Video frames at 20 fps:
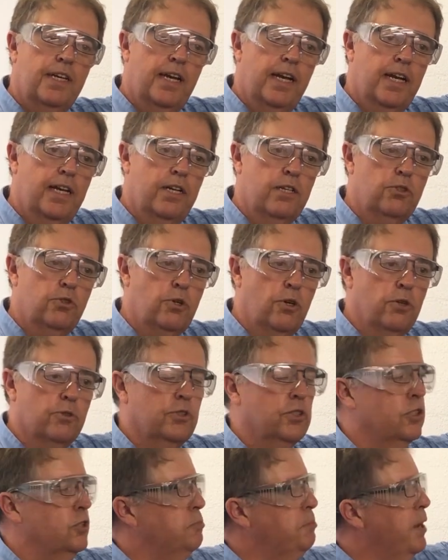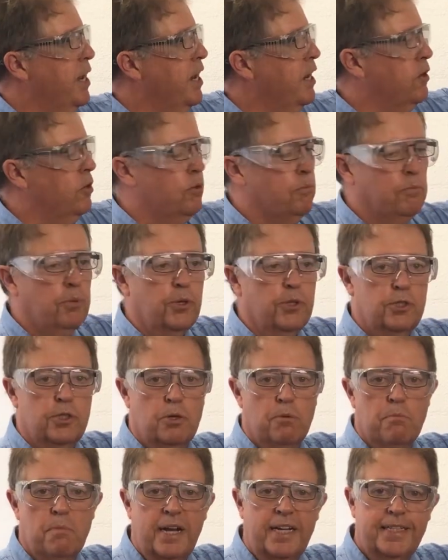and controls its power input to
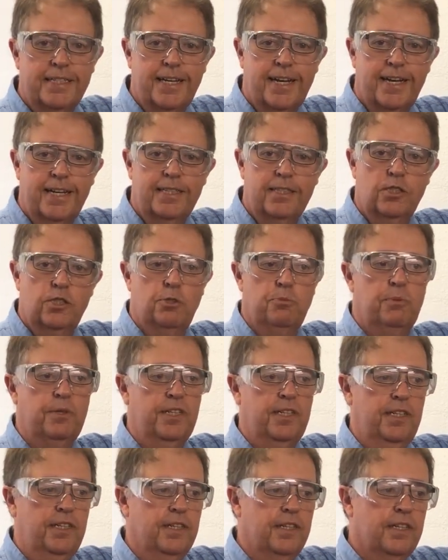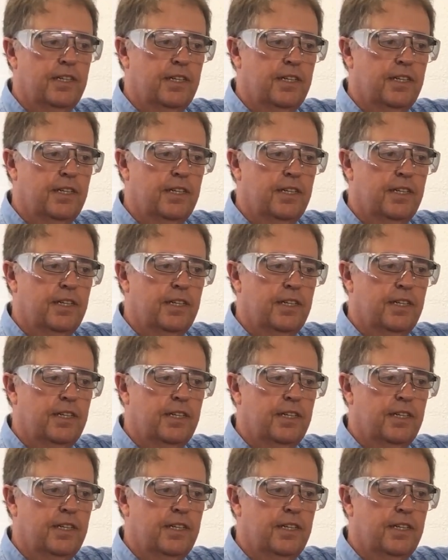maintain the speed.